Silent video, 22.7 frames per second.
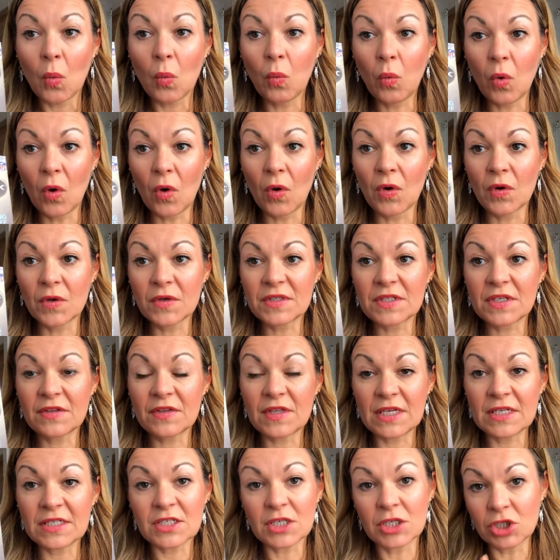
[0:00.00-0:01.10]
was
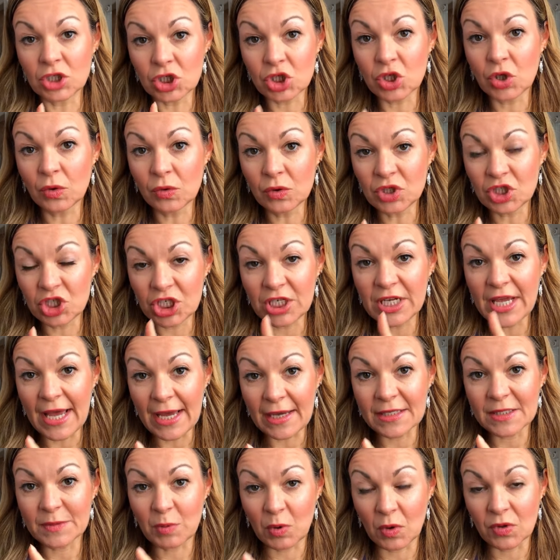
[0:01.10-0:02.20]
this Control
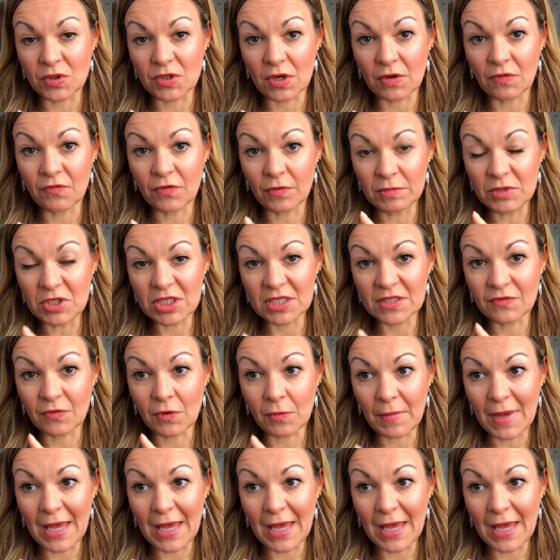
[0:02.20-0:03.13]
GX product from Just For